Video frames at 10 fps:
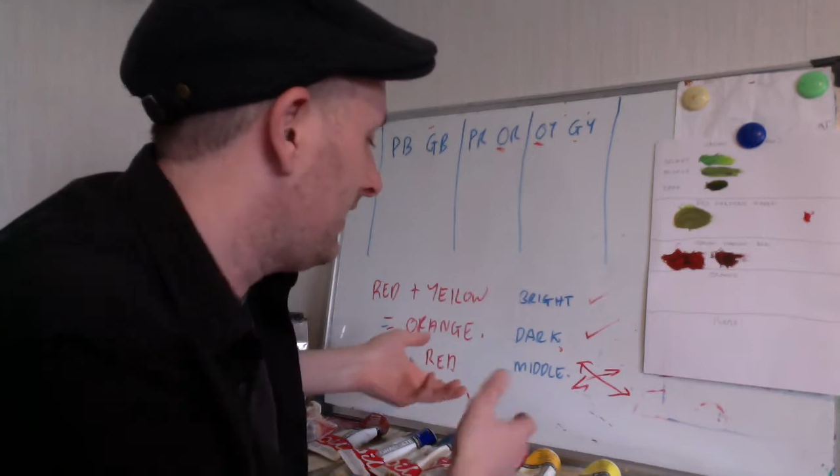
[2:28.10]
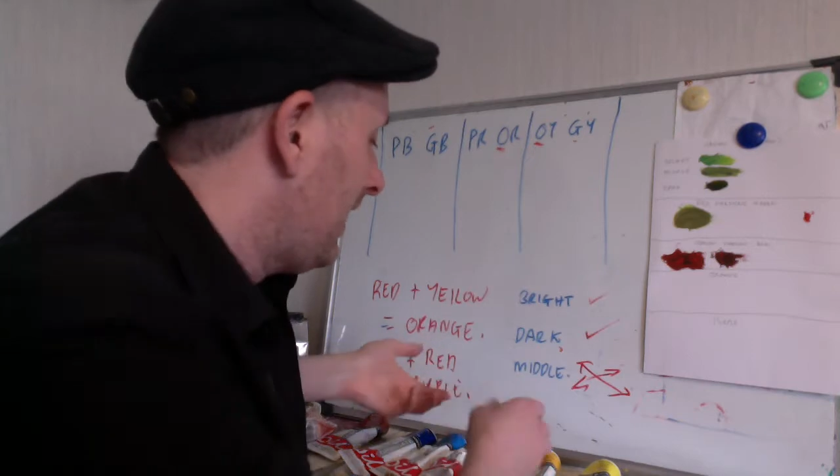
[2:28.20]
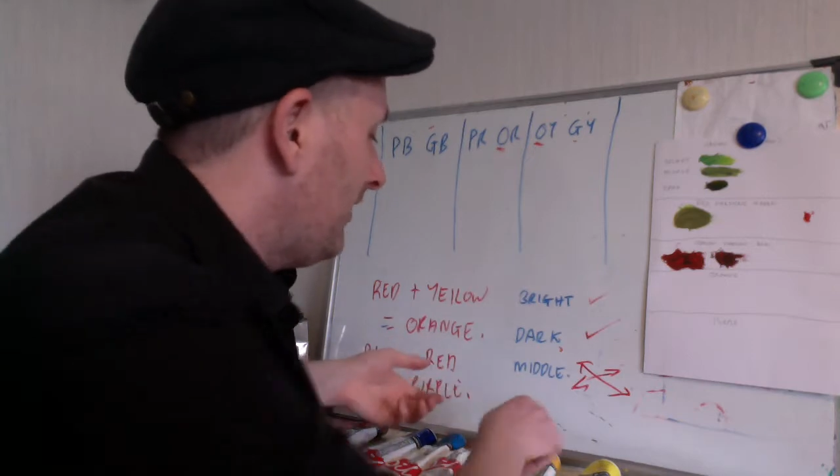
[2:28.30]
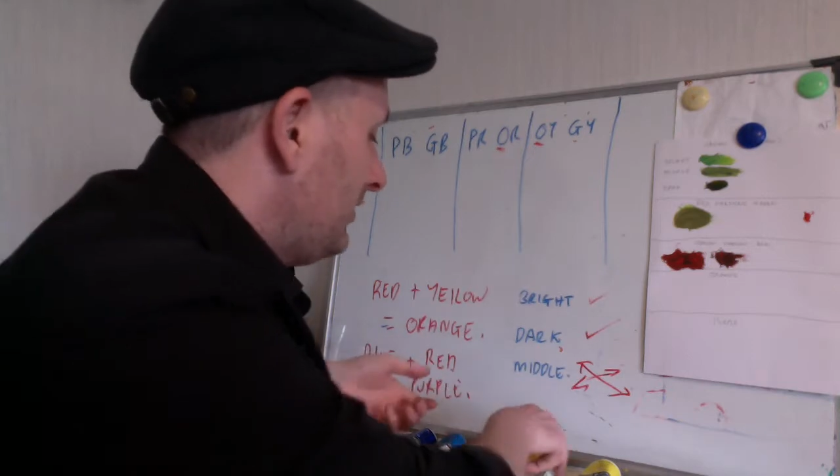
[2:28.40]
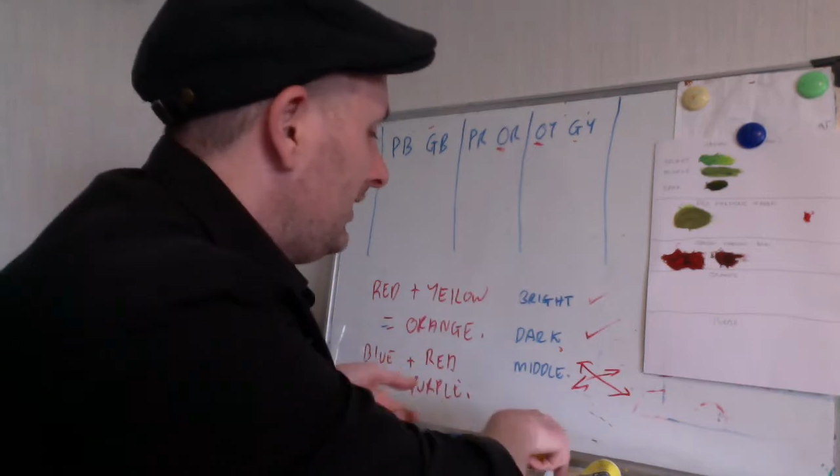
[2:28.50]

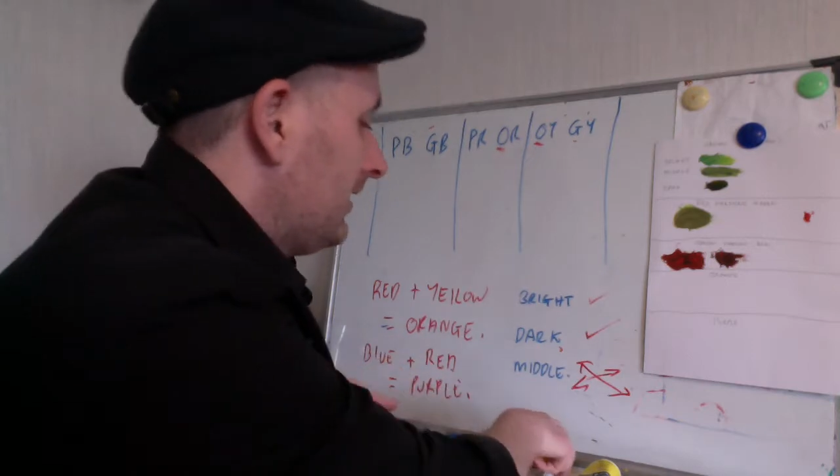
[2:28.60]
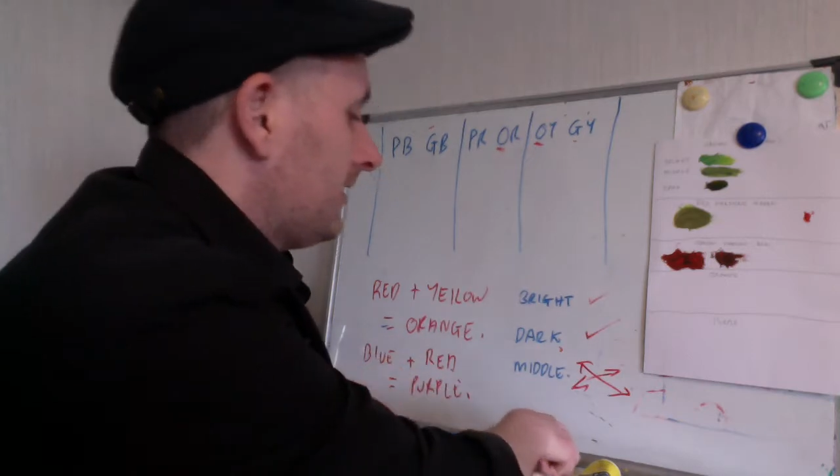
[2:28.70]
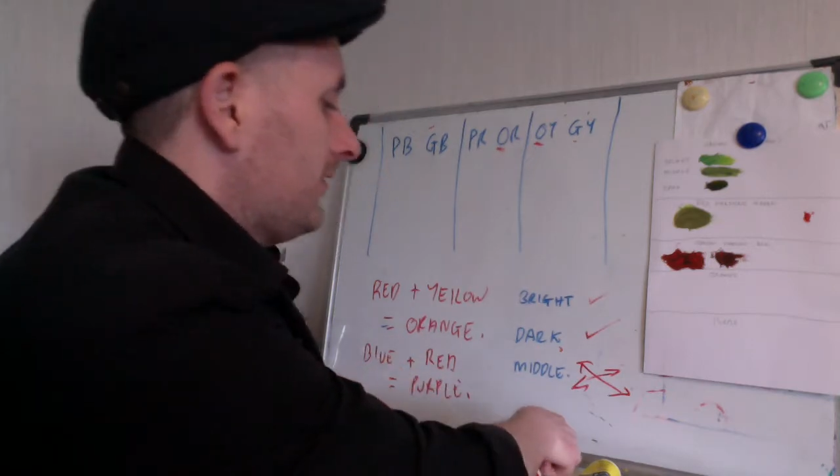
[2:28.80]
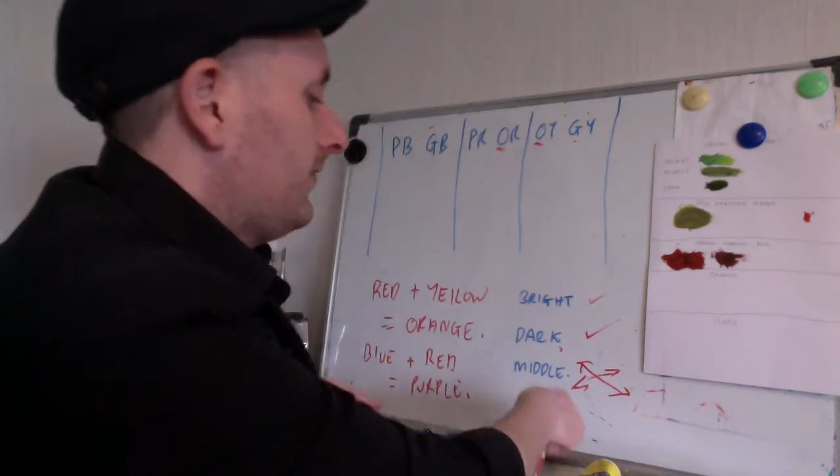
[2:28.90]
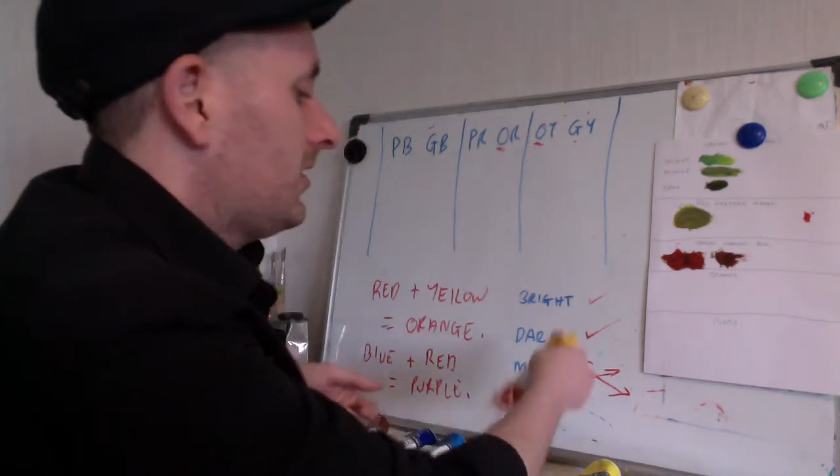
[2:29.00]
tell you
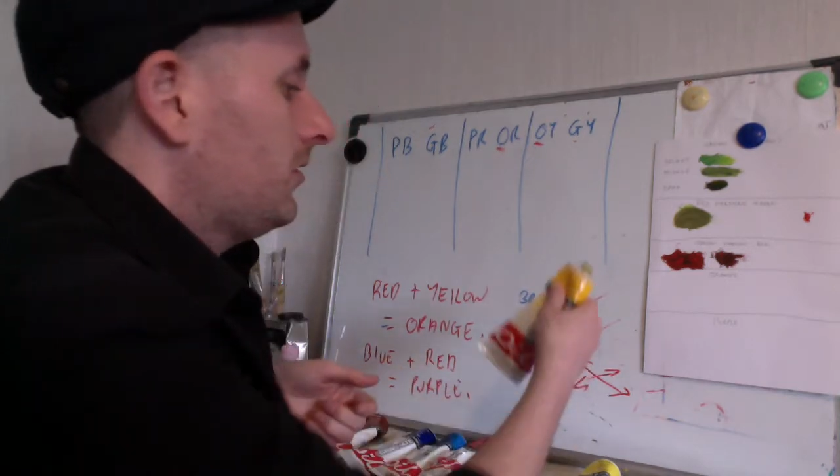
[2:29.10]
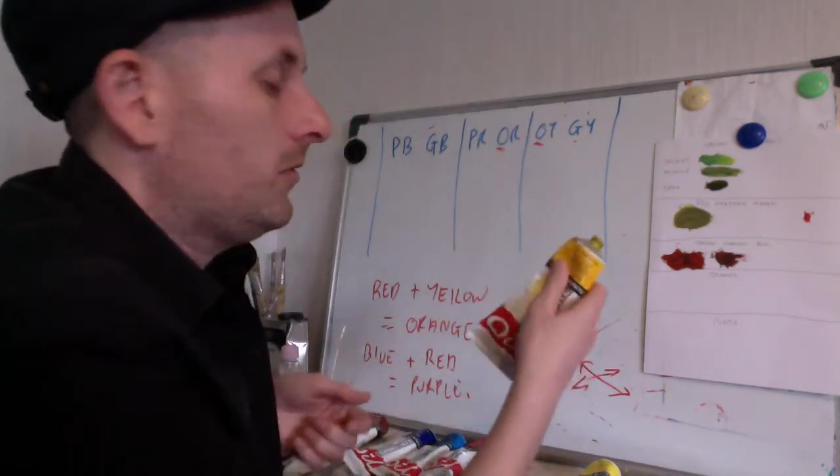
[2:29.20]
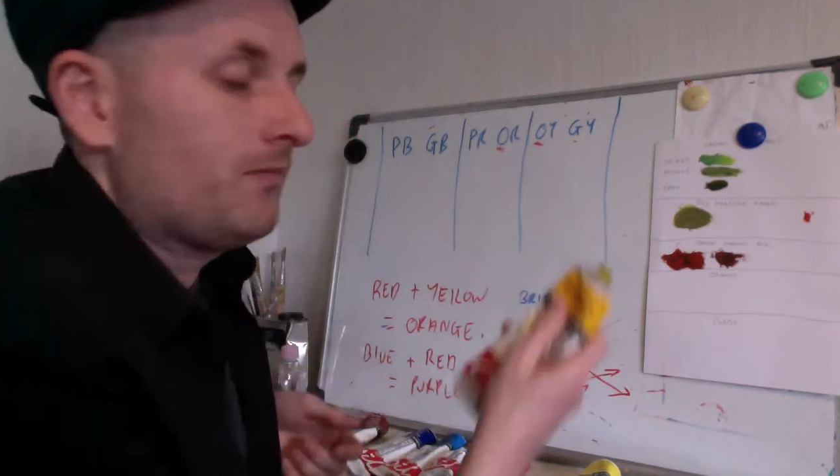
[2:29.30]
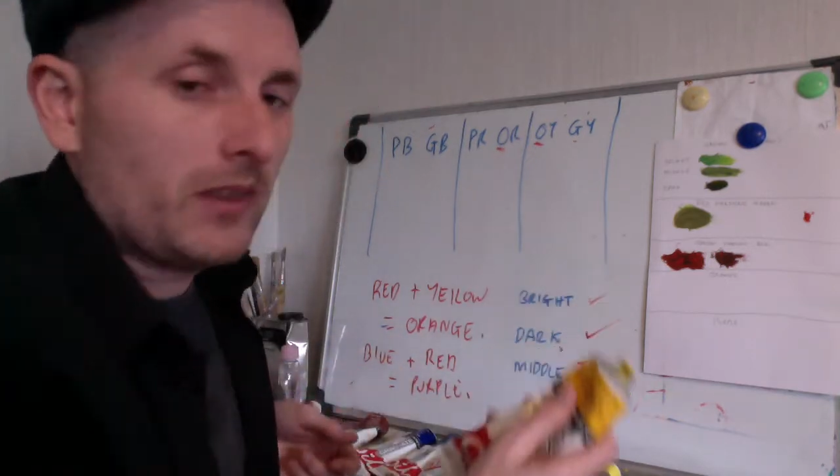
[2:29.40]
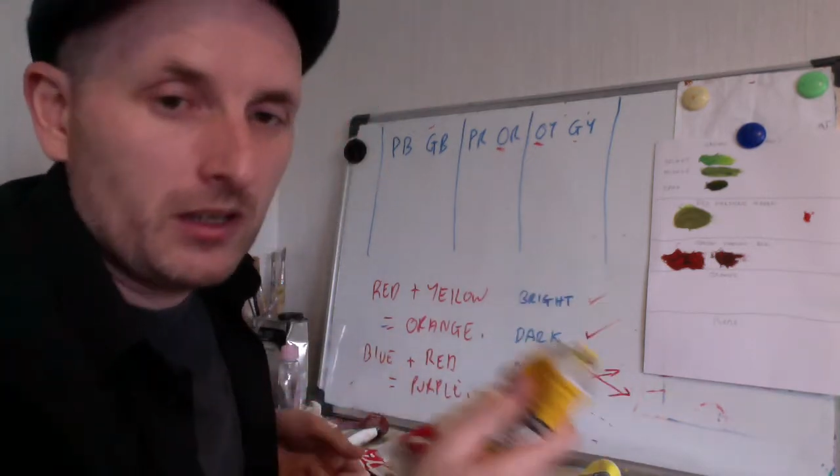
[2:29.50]
this. So